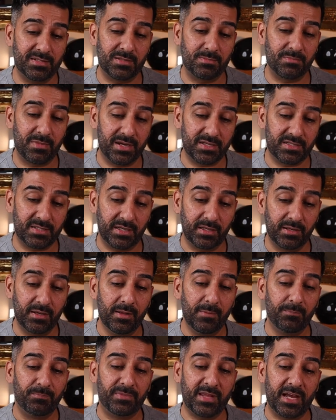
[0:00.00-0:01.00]
is amazing.
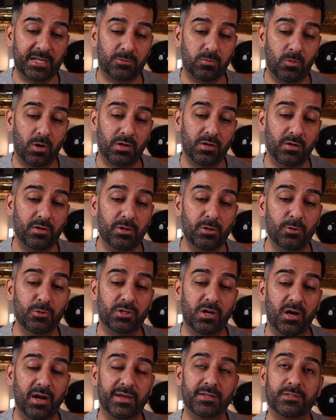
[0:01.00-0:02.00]
Next one,
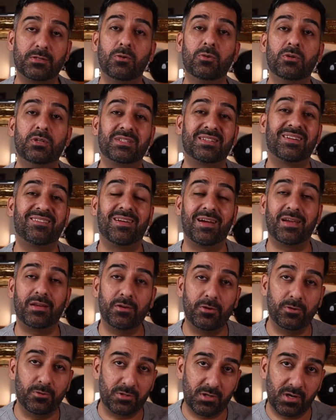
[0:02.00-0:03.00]
new tires. Who doesn't
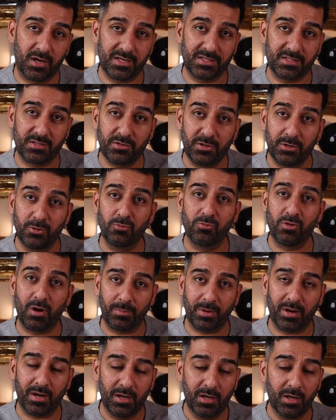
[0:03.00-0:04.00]
like new tires? New
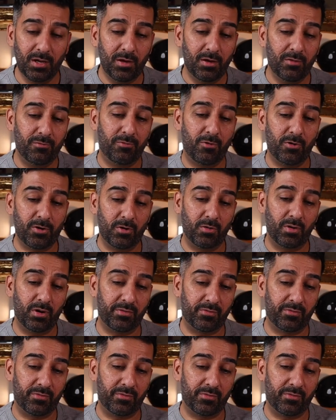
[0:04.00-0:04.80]
rubber for your